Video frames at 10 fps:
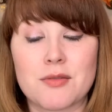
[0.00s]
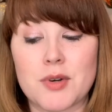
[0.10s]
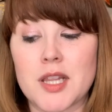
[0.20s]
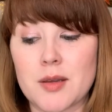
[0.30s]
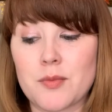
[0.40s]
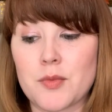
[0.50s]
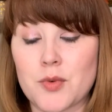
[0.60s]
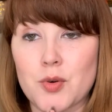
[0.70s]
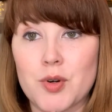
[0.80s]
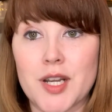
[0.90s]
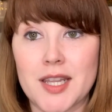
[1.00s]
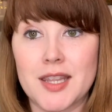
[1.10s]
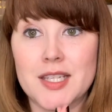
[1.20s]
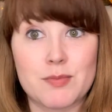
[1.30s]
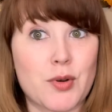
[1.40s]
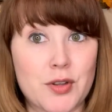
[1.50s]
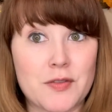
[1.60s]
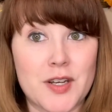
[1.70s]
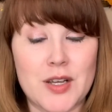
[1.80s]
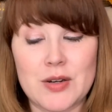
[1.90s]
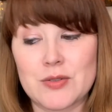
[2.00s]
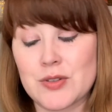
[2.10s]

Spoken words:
while I'm recording this part of the video.